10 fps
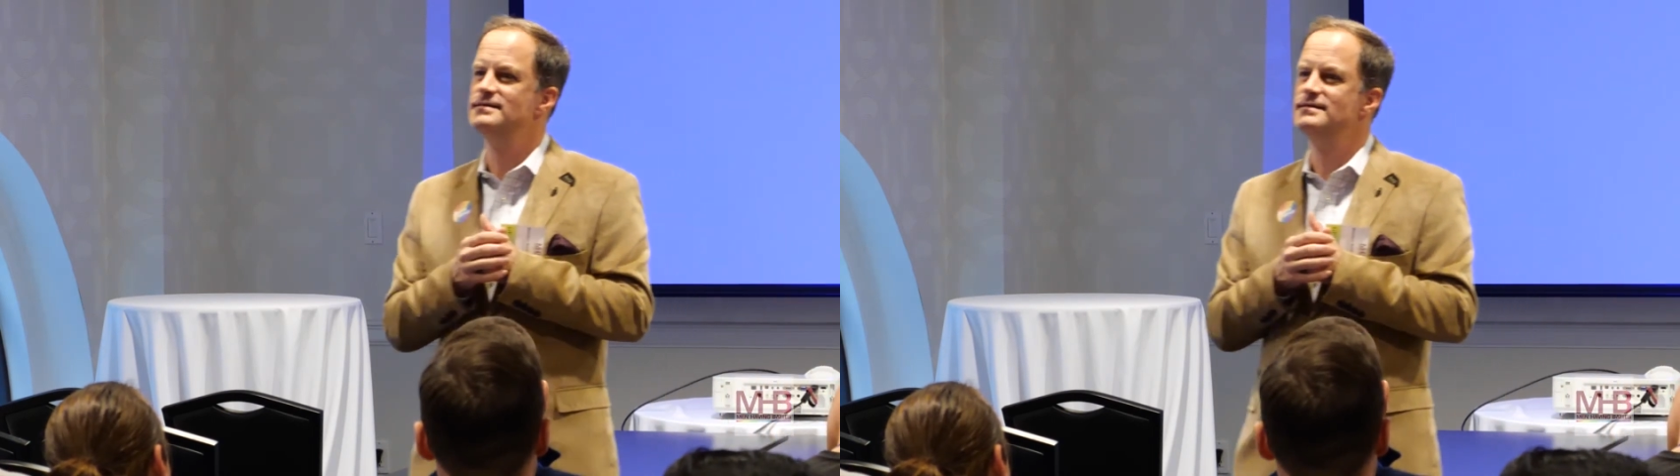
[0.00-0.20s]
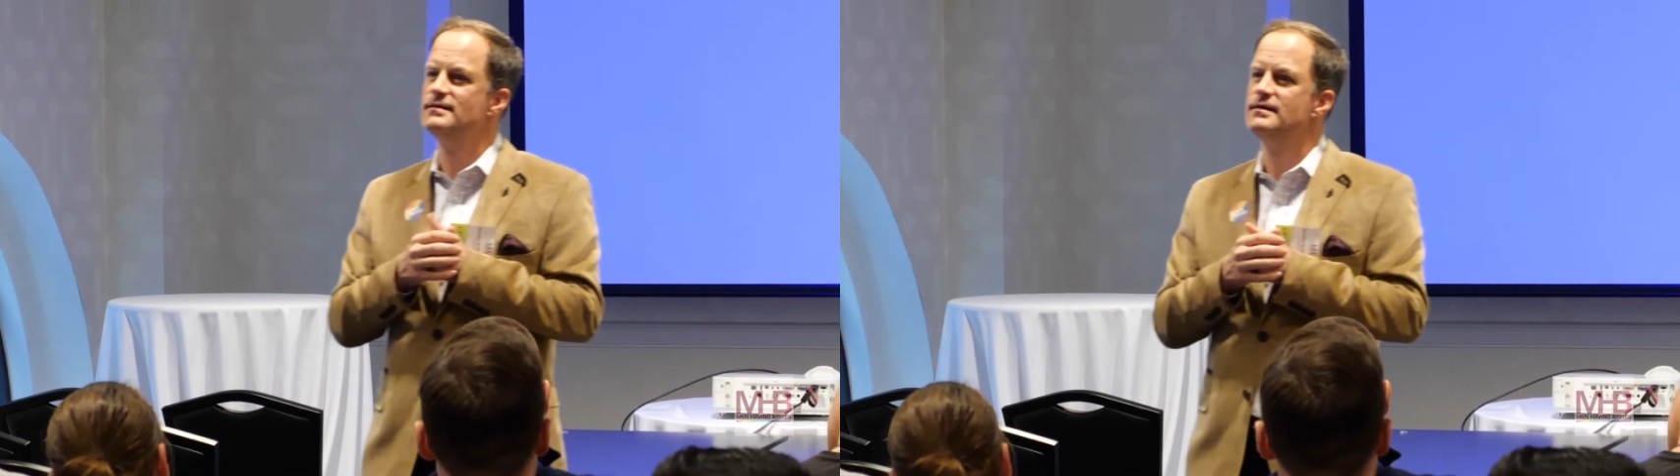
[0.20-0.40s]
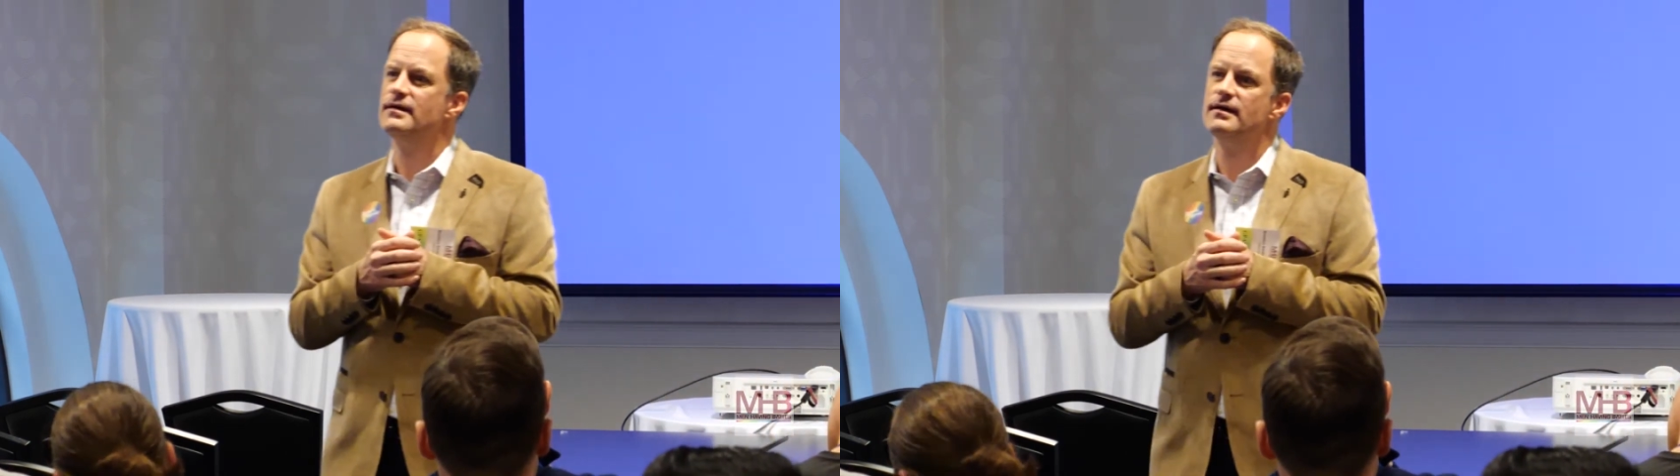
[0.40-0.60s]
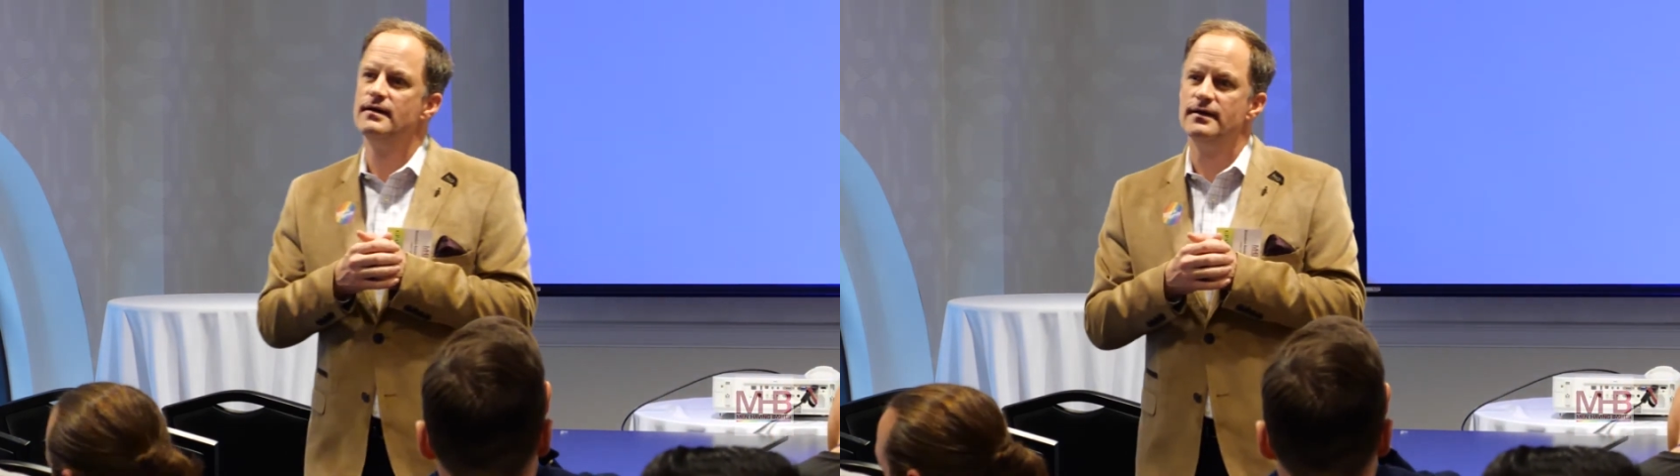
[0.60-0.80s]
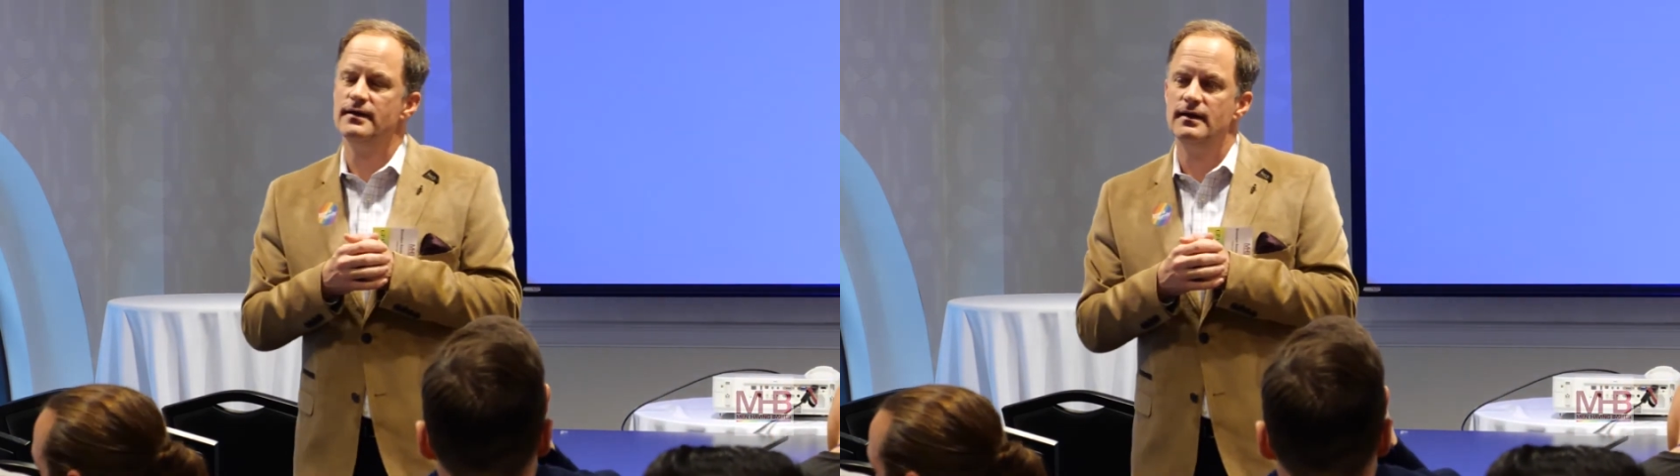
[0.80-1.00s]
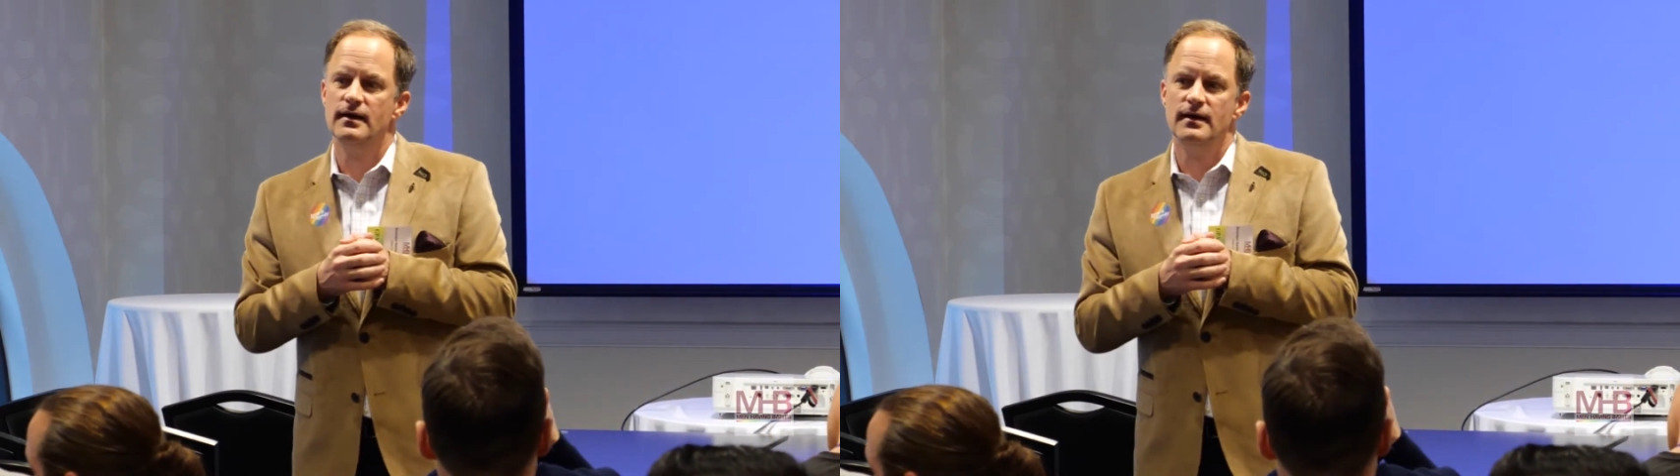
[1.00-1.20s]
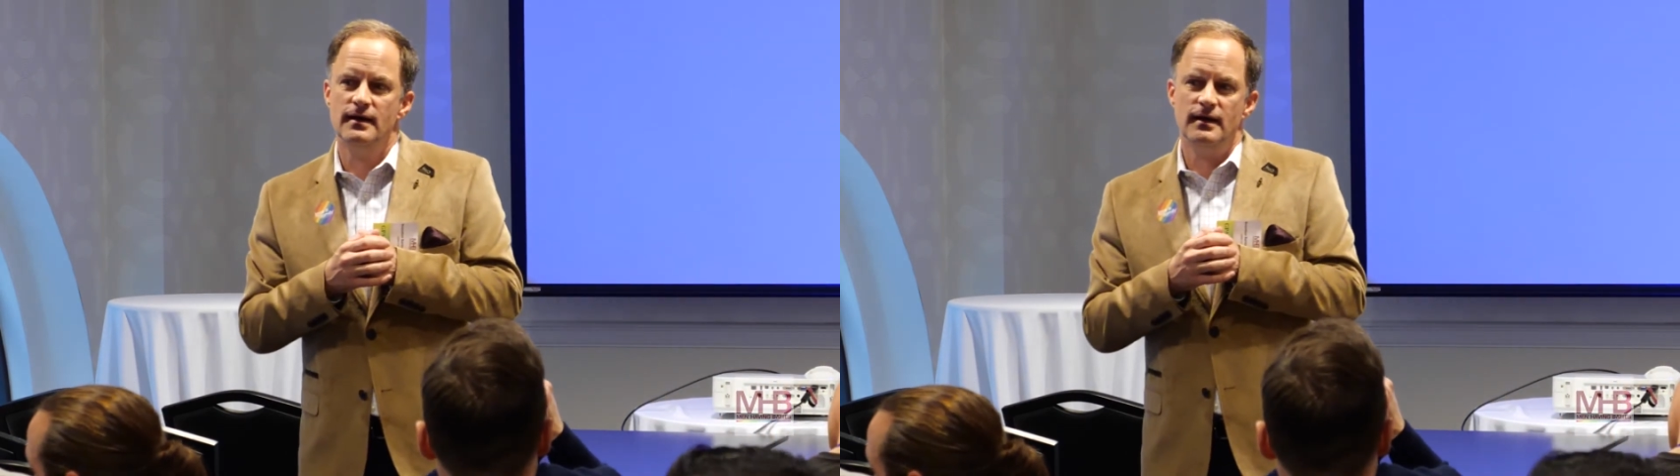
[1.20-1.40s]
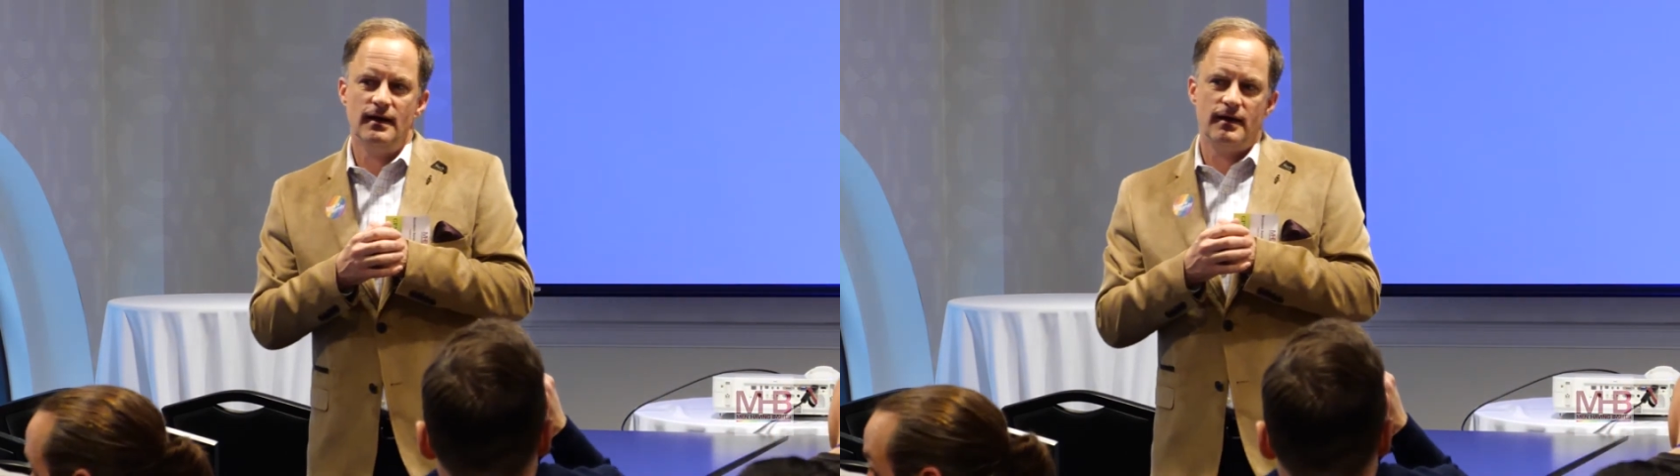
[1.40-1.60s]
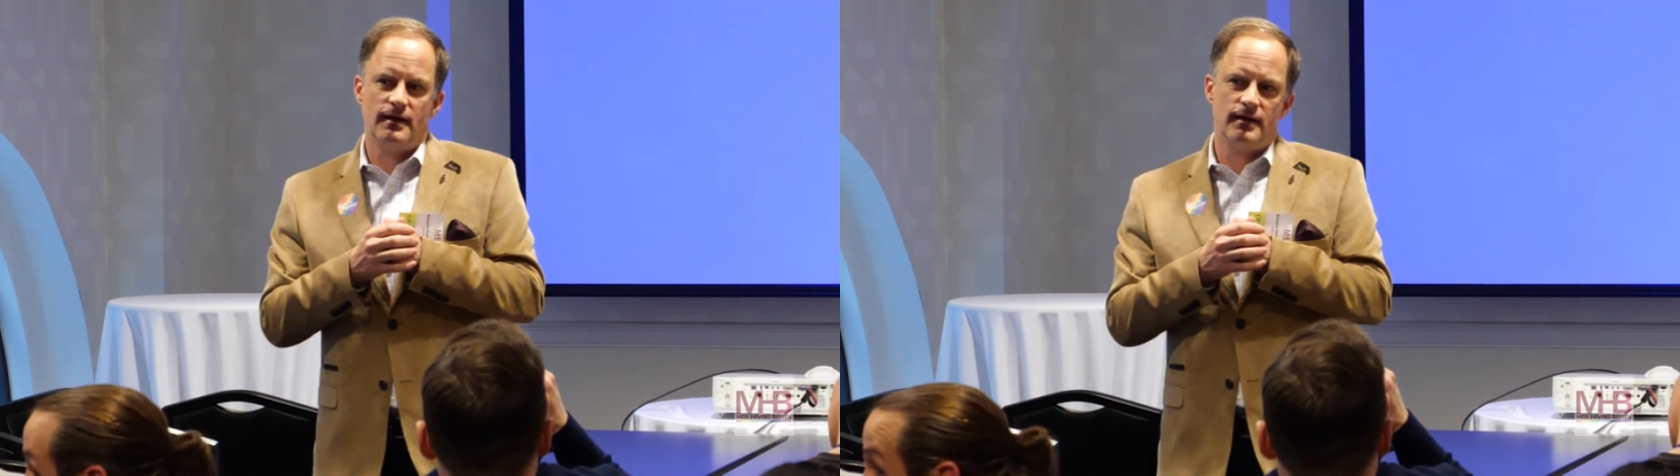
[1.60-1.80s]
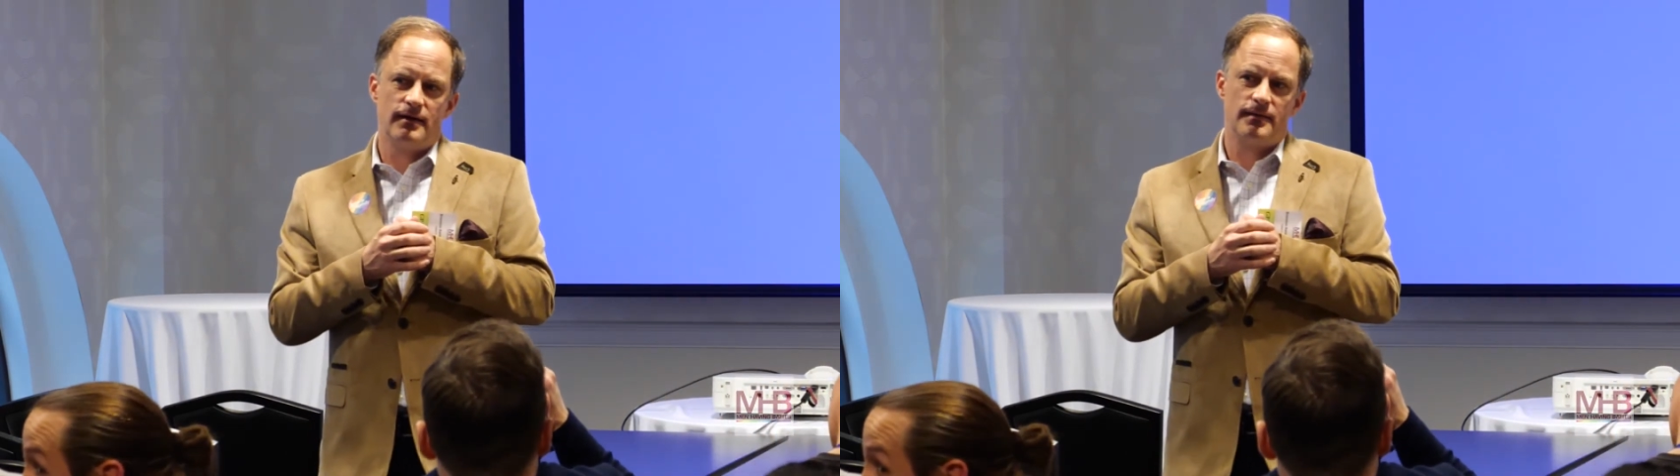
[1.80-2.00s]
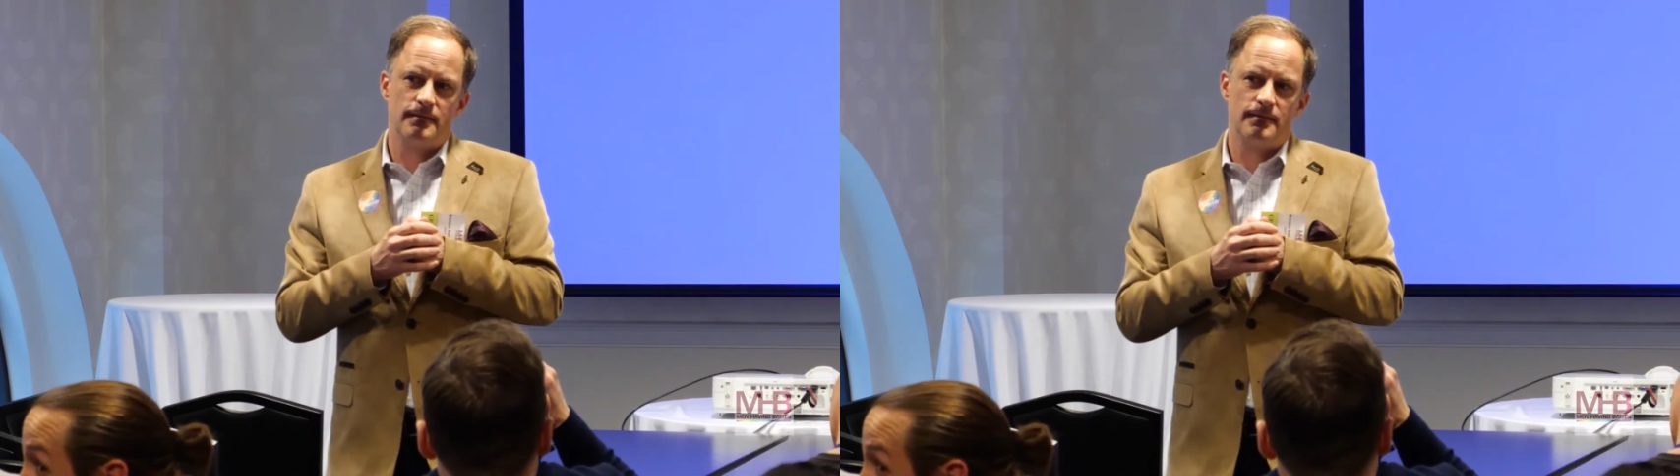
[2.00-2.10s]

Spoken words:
So you talked a little bit about PGT testing. Mm-hmm.